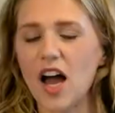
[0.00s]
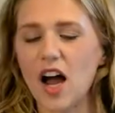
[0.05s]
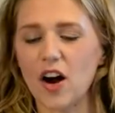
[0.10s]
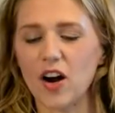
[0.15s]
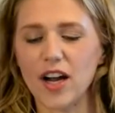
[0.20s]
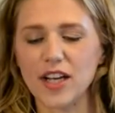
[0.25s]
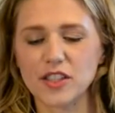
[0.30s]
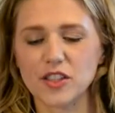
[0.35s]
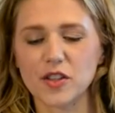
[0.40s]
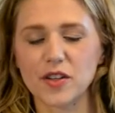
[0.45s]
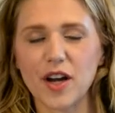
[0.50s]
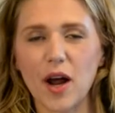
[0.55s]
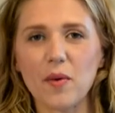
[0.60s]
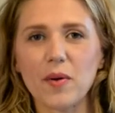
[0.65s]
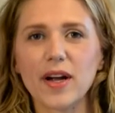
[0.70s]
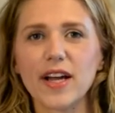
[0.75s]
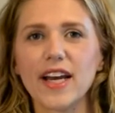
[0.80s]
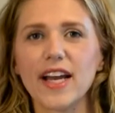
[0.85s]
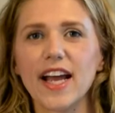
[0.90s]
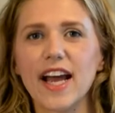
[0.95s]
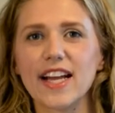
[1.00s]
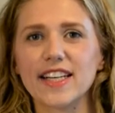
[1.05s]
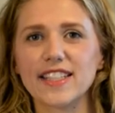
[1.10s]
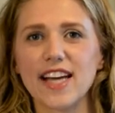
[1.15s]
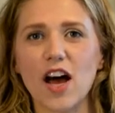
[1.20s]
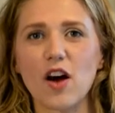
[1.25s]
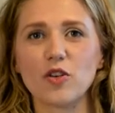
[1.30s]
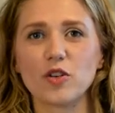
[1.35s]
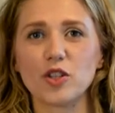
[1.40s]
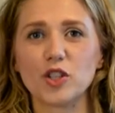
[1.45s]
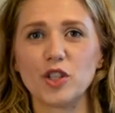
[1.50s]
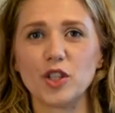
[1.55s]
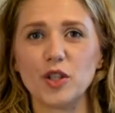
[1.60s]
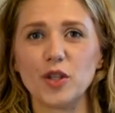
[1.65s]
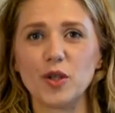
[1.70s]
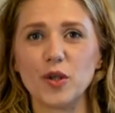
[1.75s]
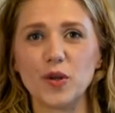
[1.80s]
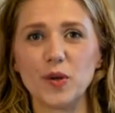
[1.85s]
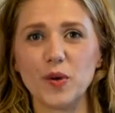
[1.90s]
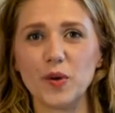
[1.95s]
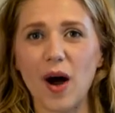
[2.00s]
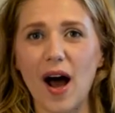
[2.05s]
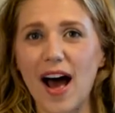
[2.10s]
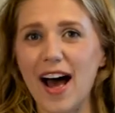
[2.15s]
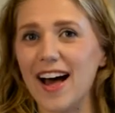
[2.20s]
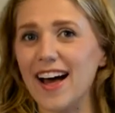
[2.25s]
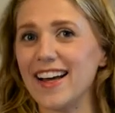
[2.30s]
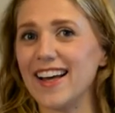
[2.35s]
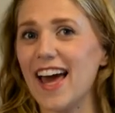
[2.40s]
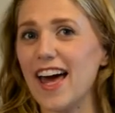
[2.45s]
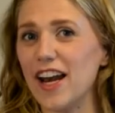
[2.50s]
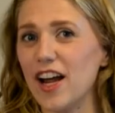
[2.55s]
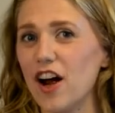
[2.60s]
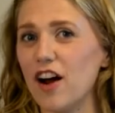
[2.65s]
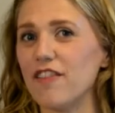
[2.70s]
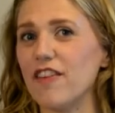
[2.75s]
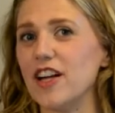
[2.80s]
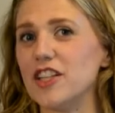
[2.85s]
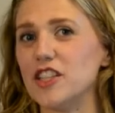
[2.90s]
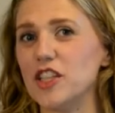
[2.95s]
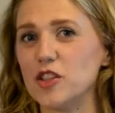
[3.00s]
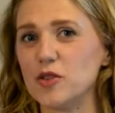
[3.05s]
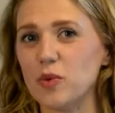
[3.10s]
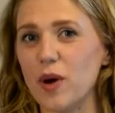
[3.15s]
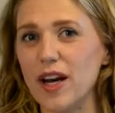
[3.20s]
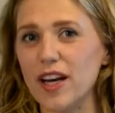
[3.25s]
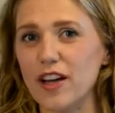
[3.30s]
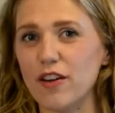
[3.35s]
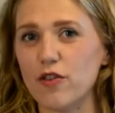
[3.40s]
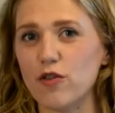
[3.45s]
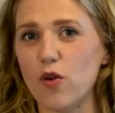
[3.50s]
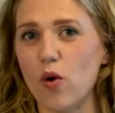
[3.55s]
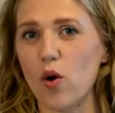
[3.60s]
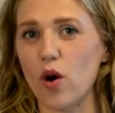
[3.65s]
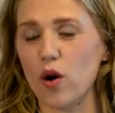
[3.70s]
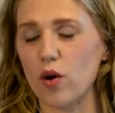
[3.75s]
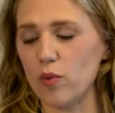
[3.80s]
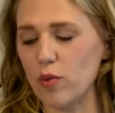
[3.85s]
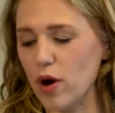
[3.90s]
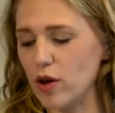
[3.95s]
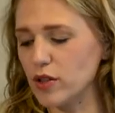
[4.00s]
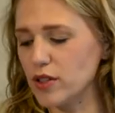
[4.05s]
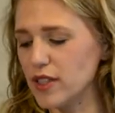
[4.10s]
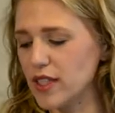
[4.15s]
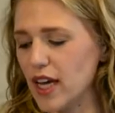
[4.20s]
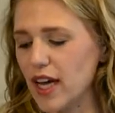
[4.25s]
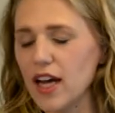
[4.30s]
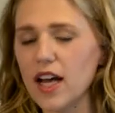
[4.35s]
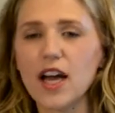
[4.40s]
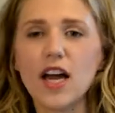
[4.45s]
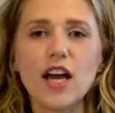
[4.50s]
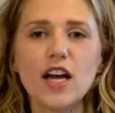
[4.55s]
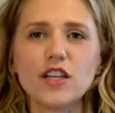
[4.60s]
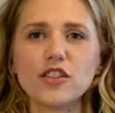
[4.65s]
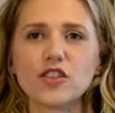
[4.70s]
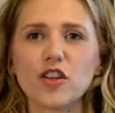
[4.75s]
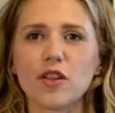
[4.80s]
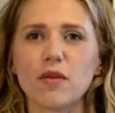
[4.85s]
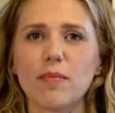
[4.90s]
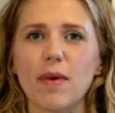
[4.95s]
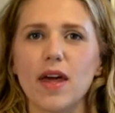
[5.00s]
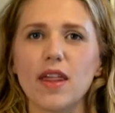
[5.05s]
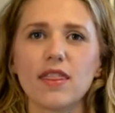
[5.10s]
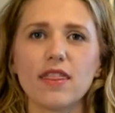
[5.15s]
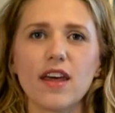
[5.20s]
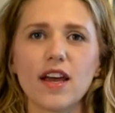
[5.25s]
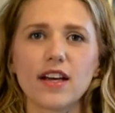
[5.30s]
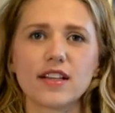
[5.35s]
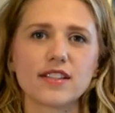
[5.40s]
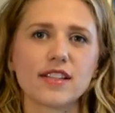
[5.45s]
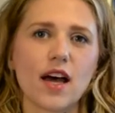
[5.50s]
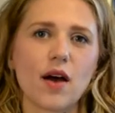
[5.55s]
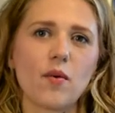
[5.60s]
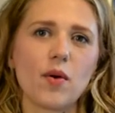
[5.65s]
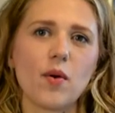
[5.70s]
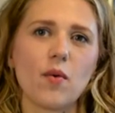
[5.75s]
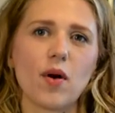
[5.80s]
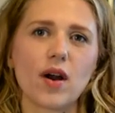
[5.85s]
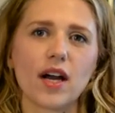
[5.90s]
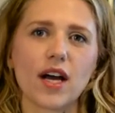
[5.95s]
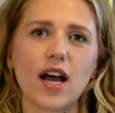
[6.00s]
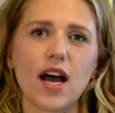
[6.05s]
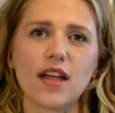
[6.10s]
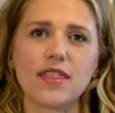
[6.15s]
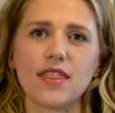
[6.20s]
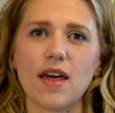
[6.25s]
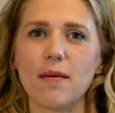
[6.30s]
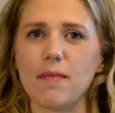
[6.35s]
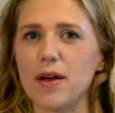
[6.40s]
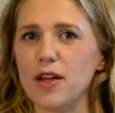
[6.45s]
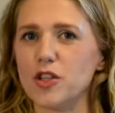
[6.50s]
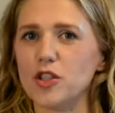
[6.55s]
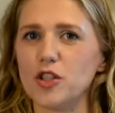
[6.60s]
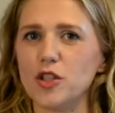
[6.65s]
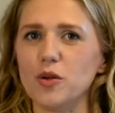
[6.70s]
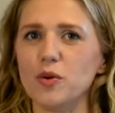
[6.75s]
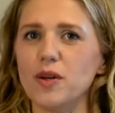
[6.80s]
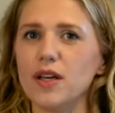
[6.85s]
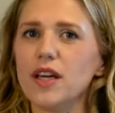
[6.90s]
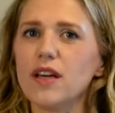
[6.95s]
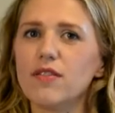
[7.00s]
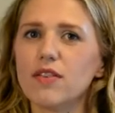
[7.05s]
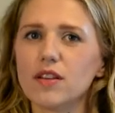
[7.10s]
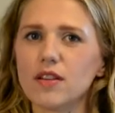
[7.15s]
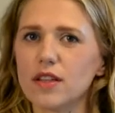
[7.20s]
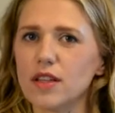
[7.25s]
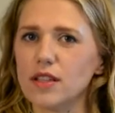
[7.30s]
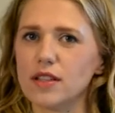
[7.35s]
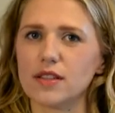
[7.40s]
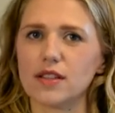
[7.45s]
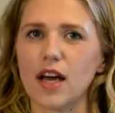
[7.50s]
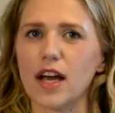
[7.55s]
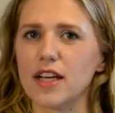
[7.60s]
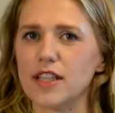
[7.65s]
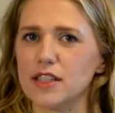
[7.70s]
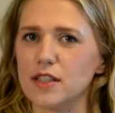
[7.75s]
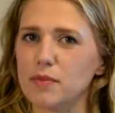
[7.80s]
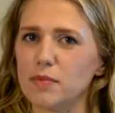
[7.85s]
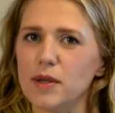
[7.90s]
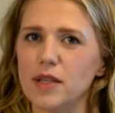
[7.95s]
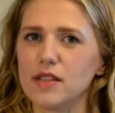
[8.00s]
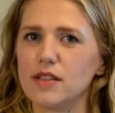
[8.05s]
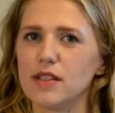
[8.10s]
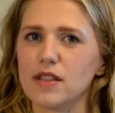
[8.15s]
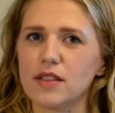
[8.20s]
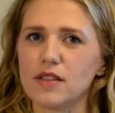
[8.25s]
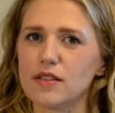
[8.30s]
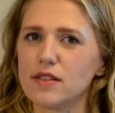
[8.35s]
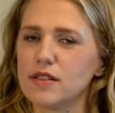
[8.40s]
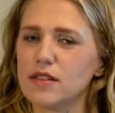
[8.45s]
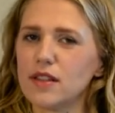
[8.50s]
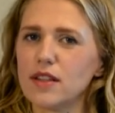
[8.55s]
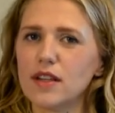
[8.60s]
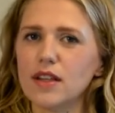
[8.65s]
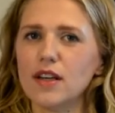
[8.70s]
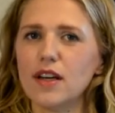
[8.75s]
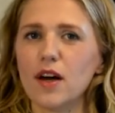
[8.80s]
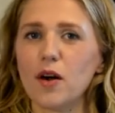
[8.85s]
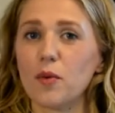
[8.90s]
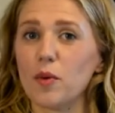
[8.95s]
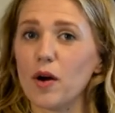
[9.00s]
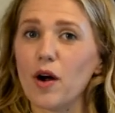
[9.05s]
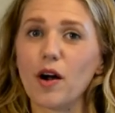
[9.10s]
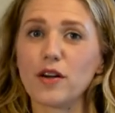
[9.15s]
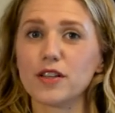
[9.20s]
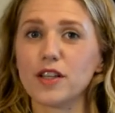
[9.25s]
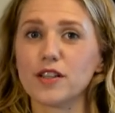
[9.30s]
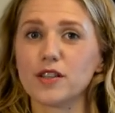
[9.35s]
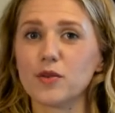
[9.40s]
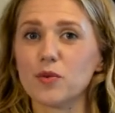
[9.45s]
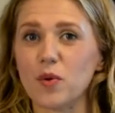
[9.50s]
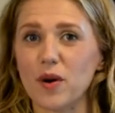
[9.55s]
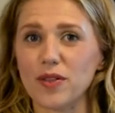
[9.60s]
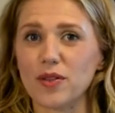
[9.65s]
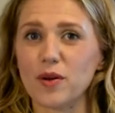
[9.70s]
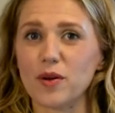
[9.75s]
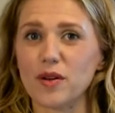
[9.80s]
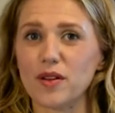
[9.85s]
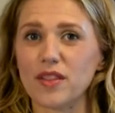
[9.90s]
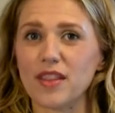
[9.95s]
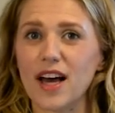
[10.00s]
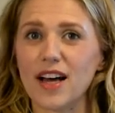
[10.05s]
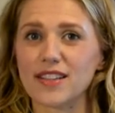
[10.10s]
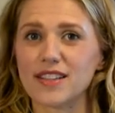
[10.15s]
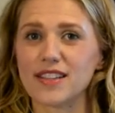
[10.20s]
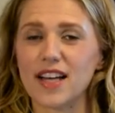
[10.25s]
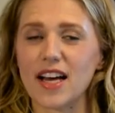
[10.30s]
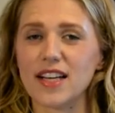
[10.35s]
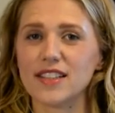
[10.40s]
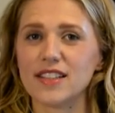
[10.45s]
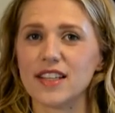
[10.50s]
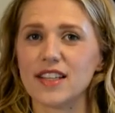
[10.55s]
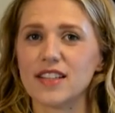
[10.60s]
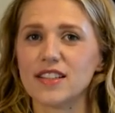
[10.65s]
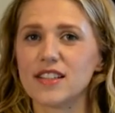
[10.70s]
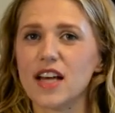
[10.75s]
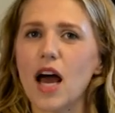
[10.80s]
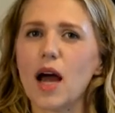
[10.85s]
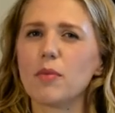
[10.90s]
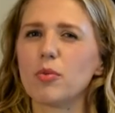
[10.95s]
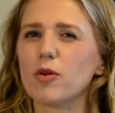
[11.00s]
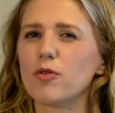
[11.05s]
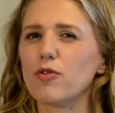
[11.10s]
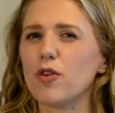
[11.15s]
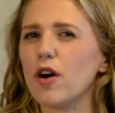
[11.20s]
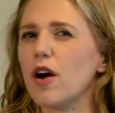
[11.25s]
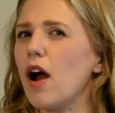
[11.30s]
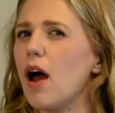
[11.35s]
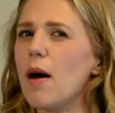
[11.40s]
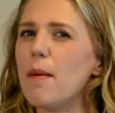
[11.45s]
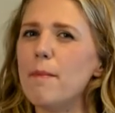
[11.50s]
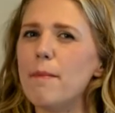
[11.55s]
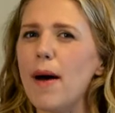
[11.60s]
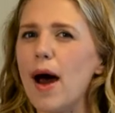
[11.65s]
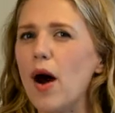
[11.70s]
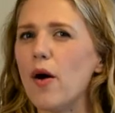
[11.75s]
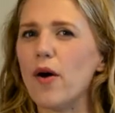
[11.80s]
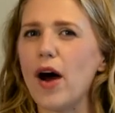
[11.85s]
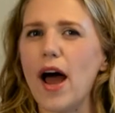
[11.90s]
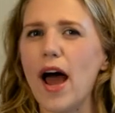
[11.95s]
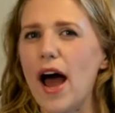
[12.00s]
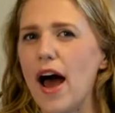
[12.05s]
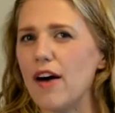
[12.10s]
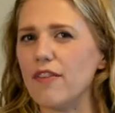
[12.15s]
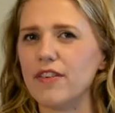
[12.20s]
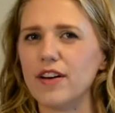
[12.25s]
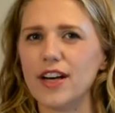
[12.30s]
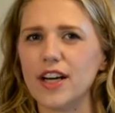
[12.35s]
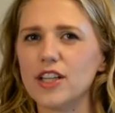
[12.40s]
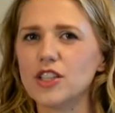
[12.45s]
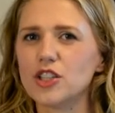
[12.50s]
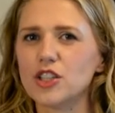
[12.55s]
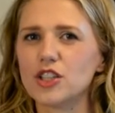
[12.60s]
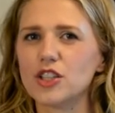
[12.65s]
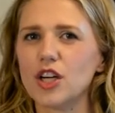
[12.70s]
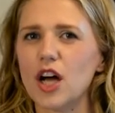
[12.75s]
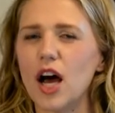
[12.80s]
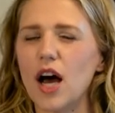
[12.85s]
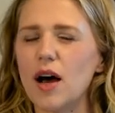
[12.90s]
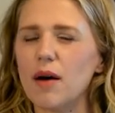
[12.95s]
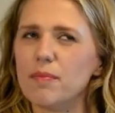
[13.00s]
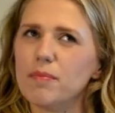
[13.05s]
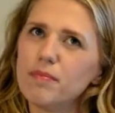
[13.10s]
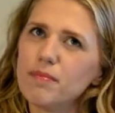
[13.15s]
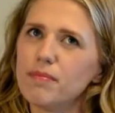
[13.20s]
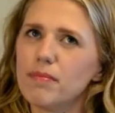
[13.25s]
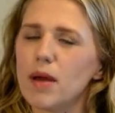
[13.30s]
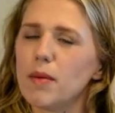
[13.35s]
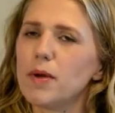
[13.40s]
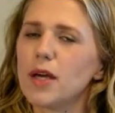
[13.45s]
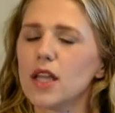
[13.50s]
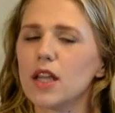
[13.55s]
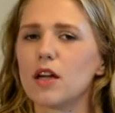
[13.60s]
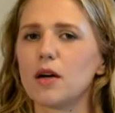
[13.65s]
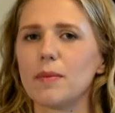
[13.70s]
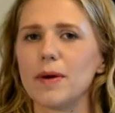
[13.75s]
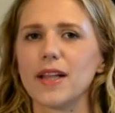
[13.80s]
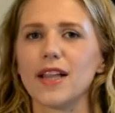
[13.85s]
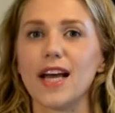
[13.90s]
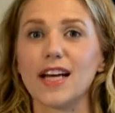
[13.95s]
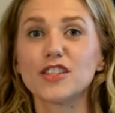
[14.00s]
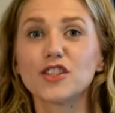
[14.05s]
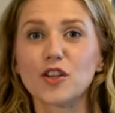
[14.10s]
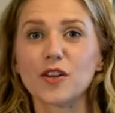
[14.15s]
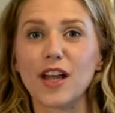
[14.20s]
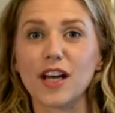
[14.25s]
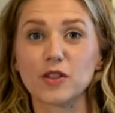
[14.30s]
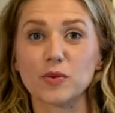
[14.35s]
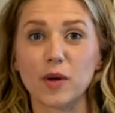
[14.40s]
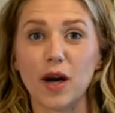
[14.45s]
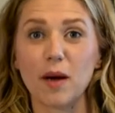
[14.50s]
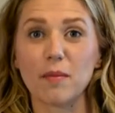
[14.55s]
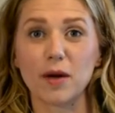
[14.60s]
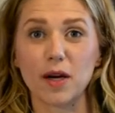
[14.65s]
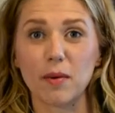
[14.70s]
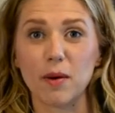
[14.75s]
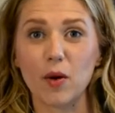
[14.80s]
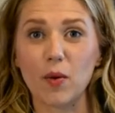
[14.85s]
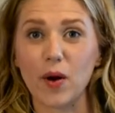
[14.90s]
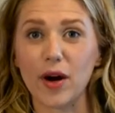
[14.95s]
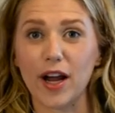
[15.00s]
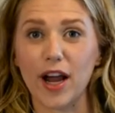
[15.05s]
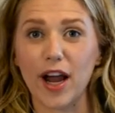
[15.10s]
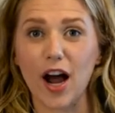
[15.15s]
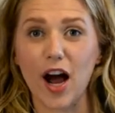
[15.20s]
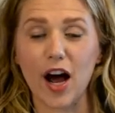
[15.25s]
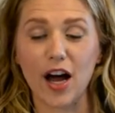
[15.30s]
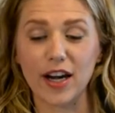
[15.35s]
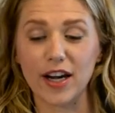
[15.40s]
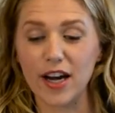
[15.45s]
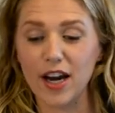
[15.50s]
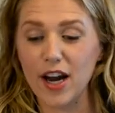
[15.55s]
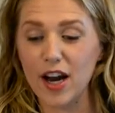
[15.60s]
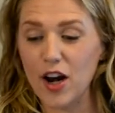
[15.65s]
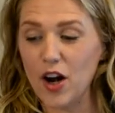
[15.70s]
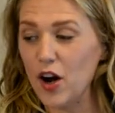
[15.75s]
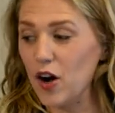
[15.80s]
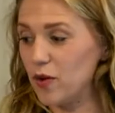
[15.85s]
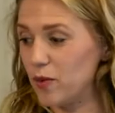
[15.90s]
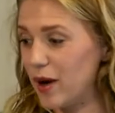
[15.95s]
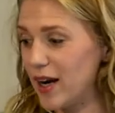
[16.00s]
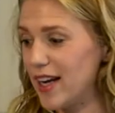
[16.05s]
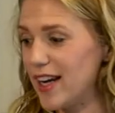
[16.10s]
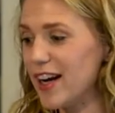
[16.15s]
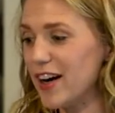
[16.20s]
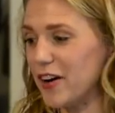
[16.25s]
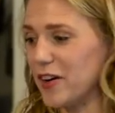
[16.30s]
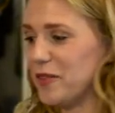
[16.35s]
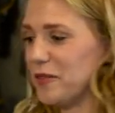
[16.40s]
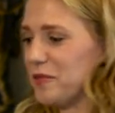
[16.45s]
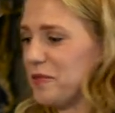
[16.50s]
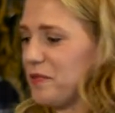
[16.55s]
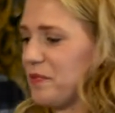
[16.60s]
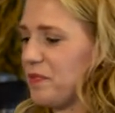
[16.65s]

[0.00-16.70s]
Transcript: All right, so now we're gonna get down to uh, getting our veggies ready for roasting. So the main thing is that we wanna cut them into evenly sized pieces, regardless of what the, that size is. I prefer about a half an inch, um, maybe a little bit less, so that's what I'm gonna be working on right here.